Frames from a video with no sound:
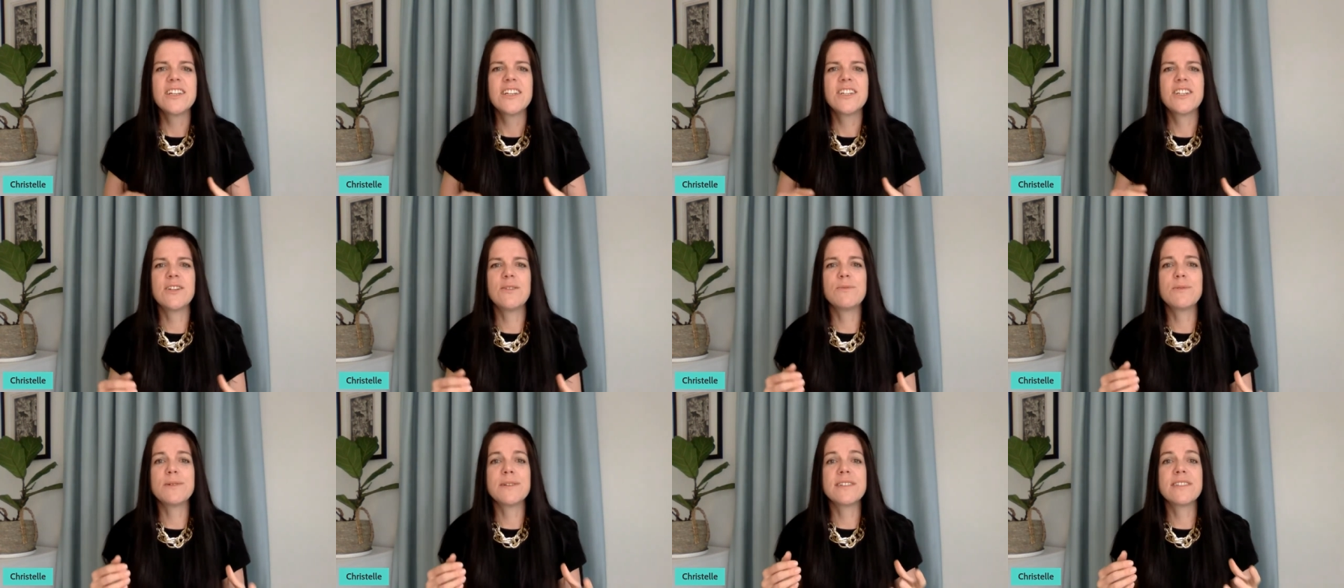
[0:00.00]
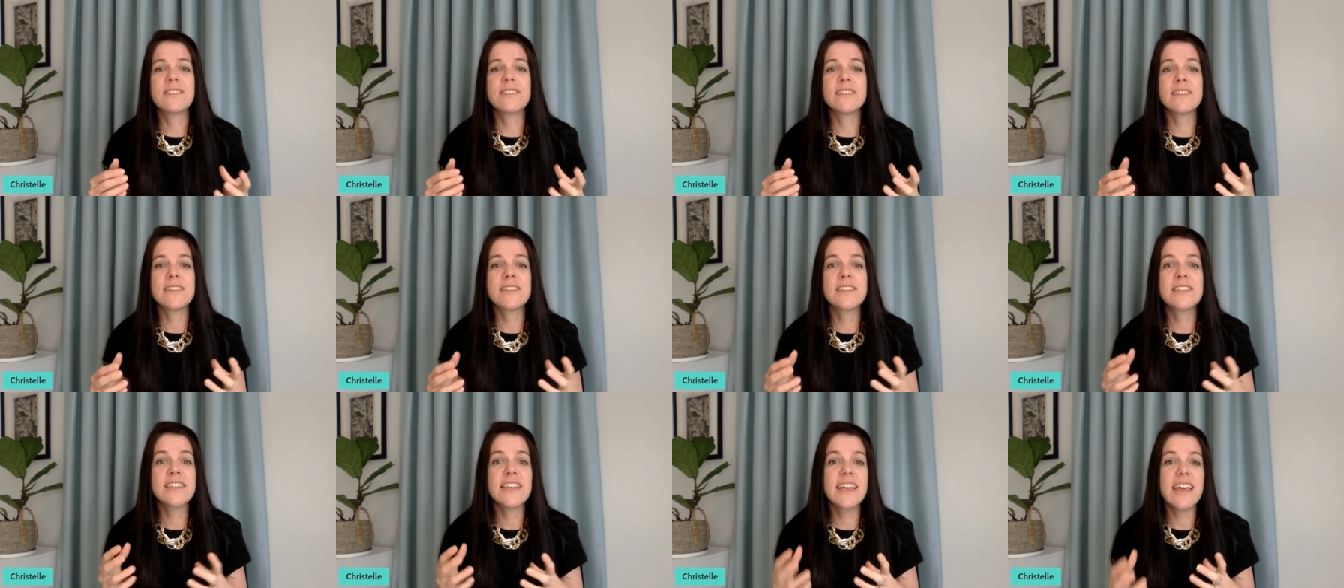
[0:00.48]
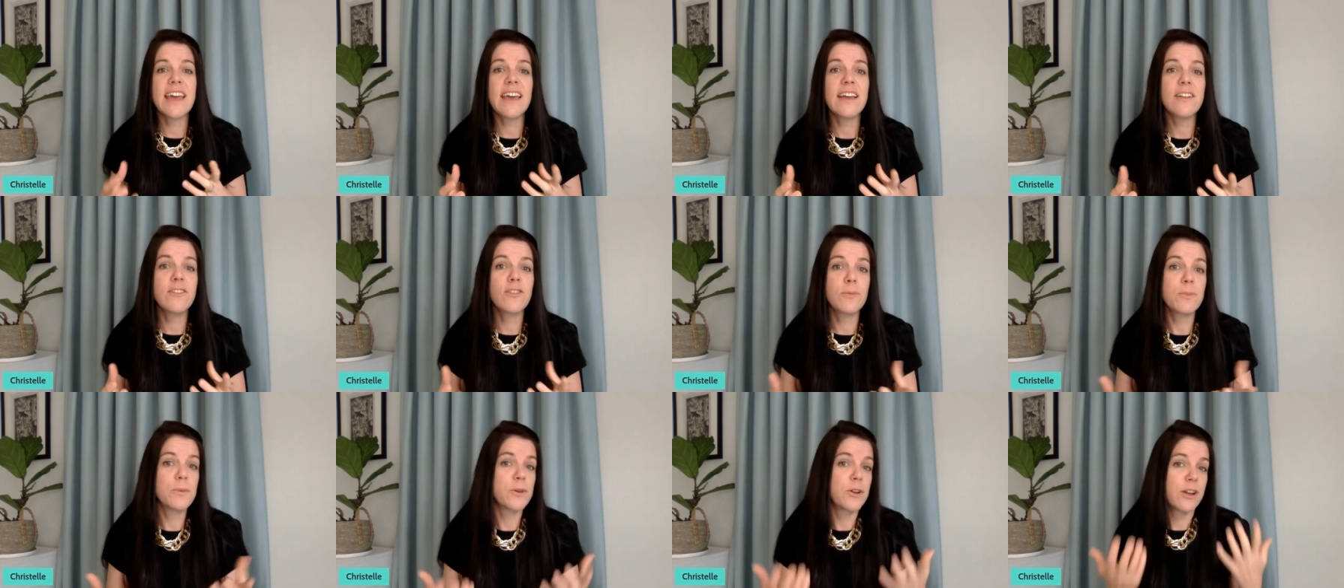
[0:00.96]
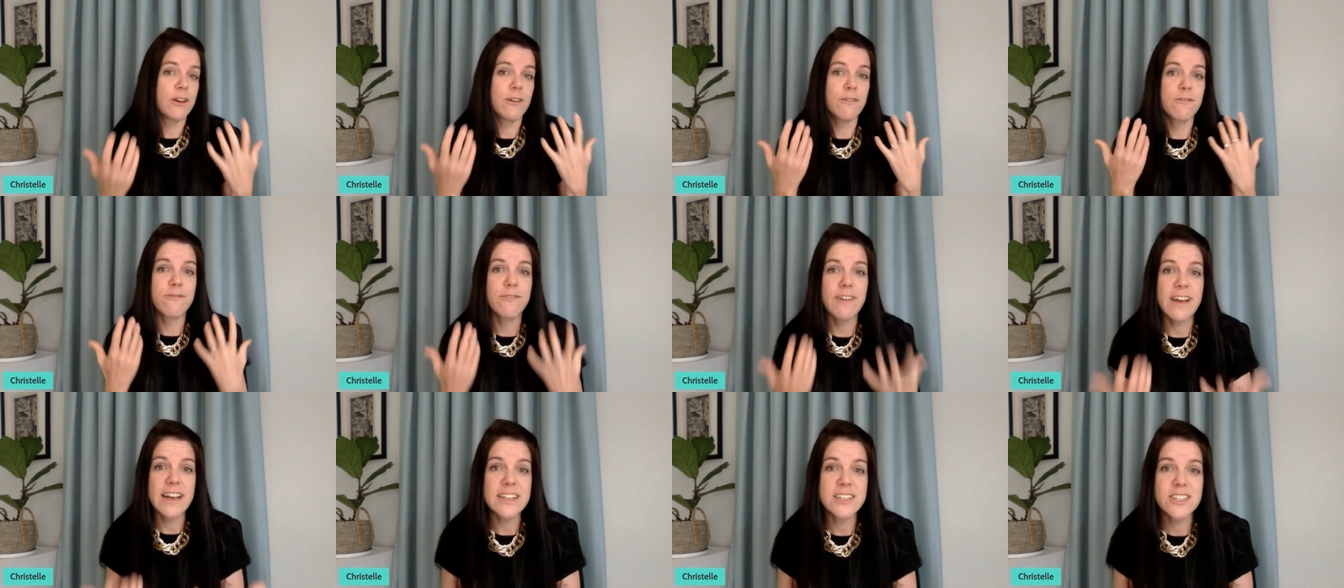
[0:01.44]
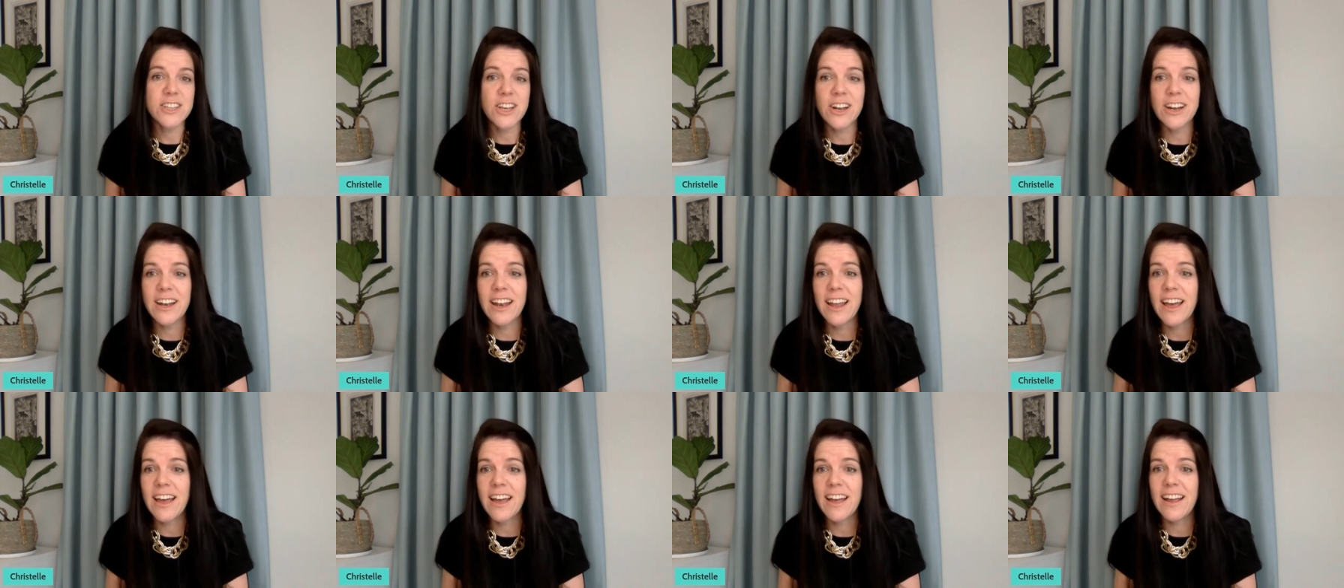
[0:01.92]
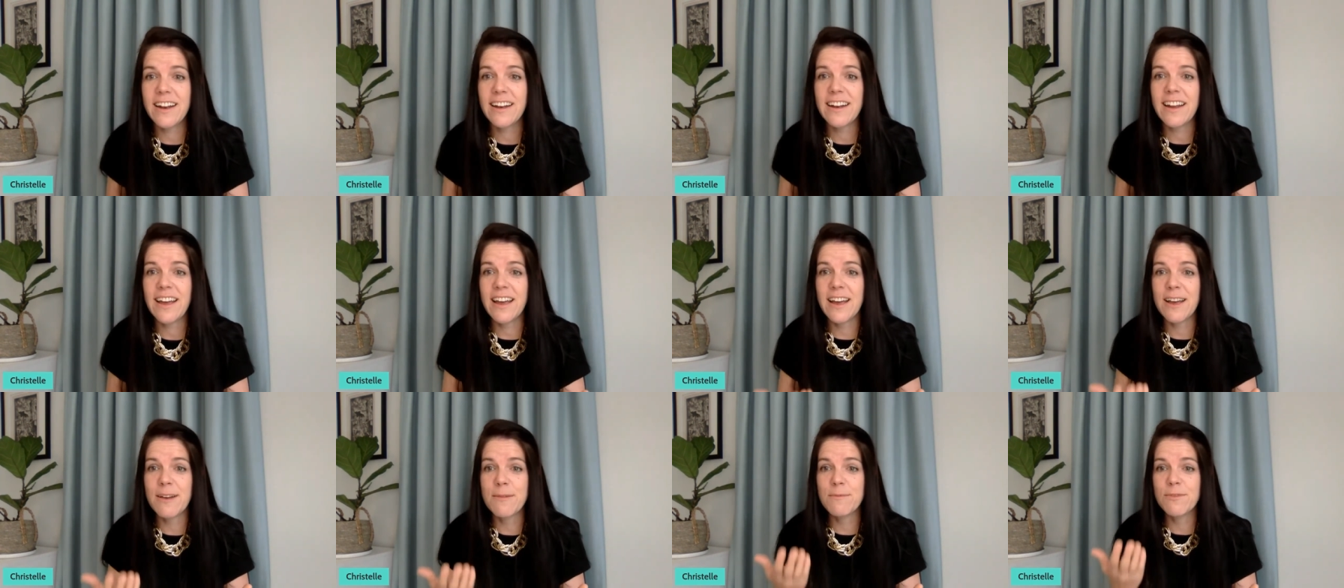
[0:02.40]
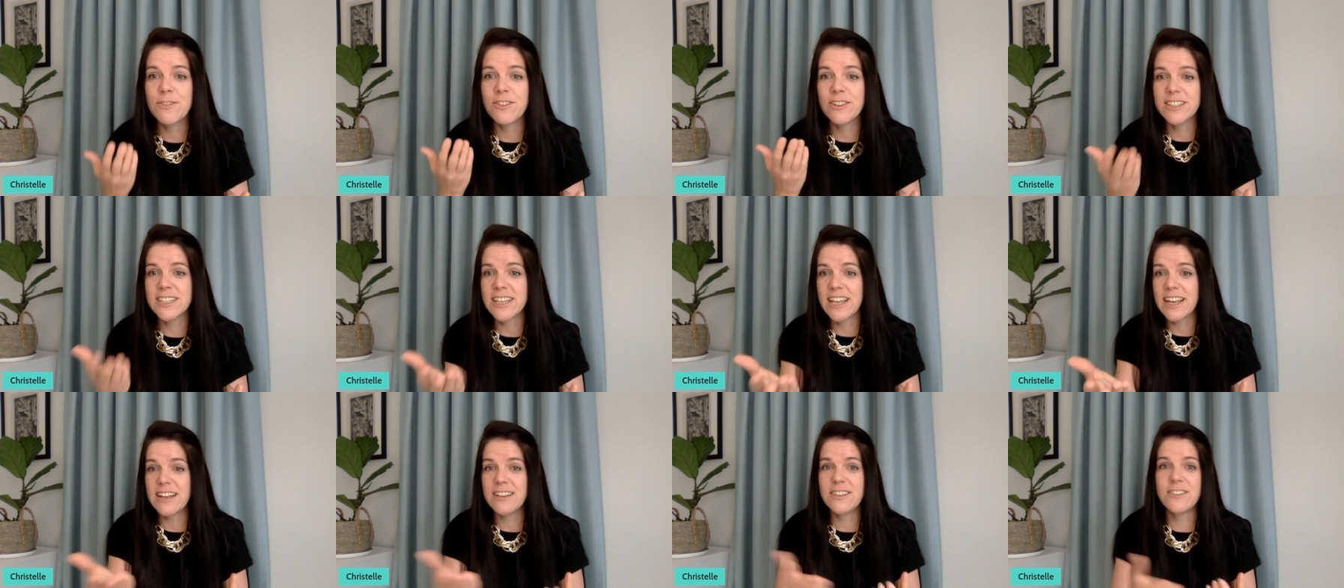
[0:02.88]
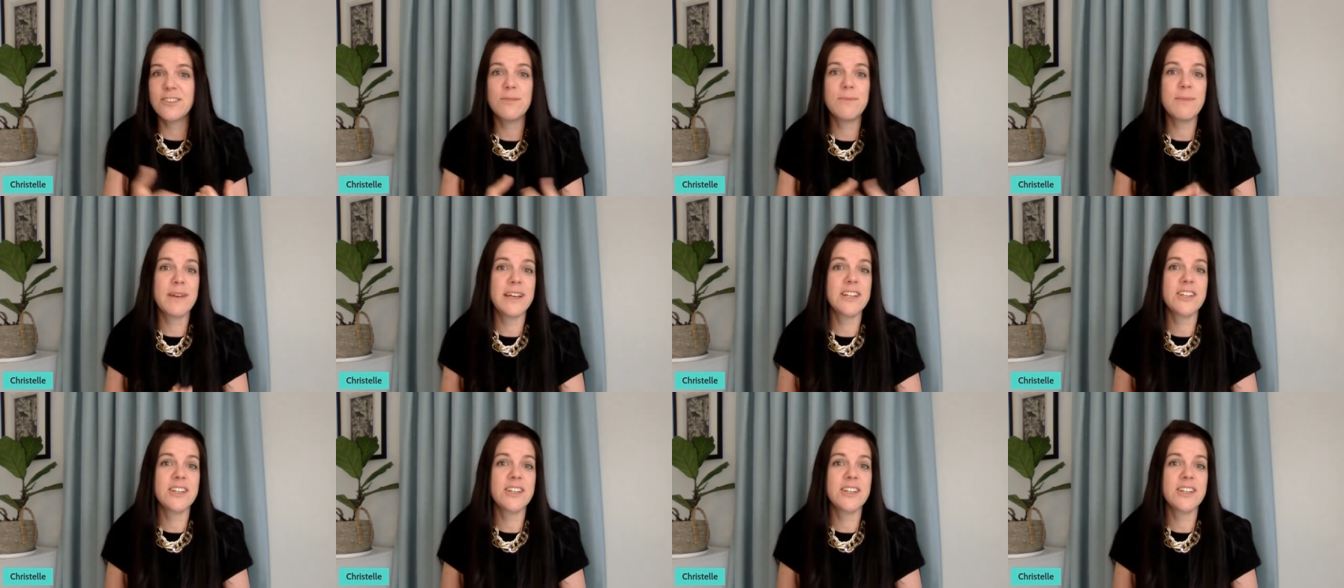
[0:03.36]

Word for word: She was scared to put her face online, um, just as you